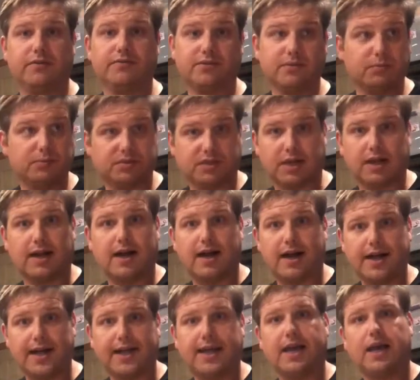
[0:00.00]
If someone's got to
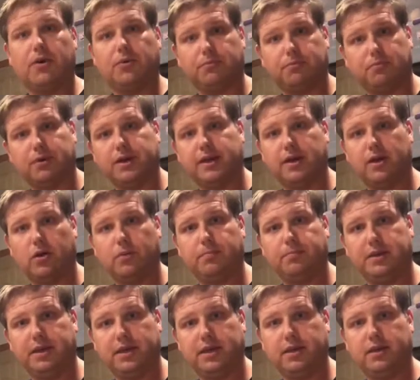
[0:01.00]
hike out and bring
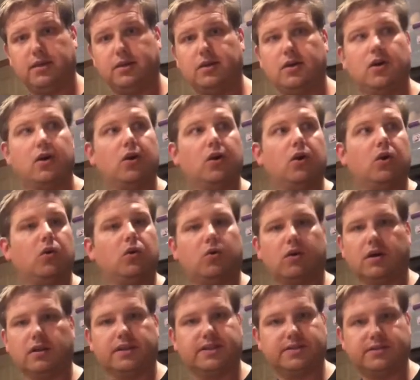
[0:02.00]
help in,
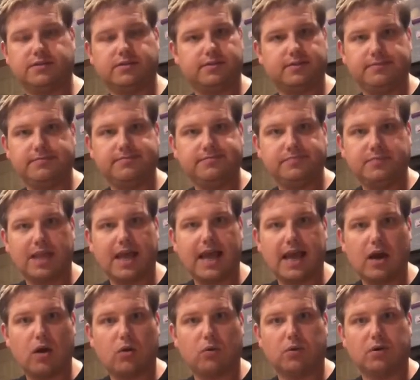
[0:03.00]
or at least
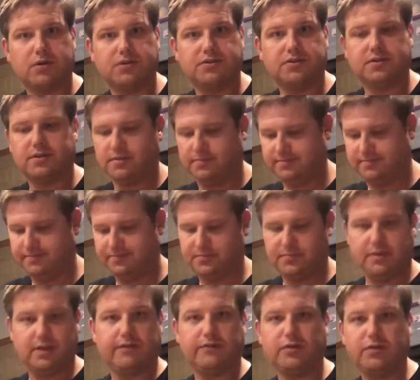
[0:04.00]
hours,
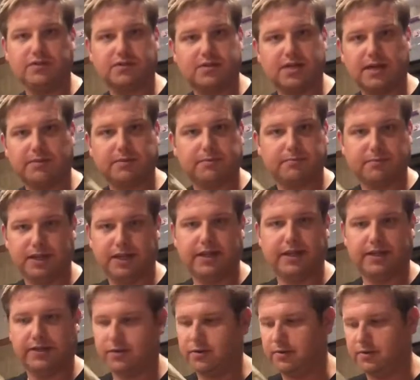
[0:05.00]
if you can stop the
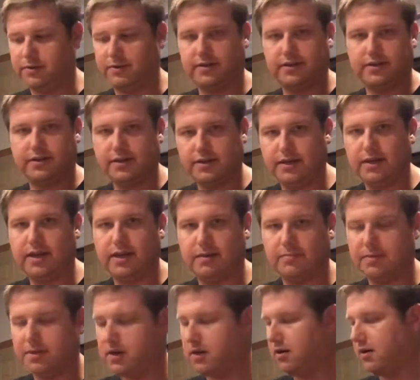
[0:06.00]
bleeding, you're going to
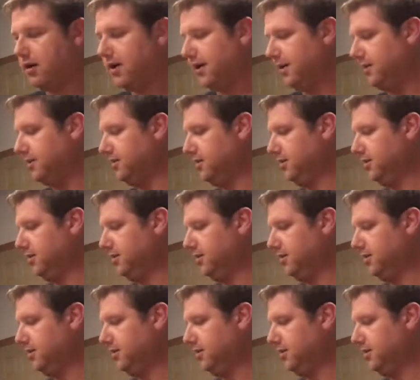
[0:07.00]
be all right.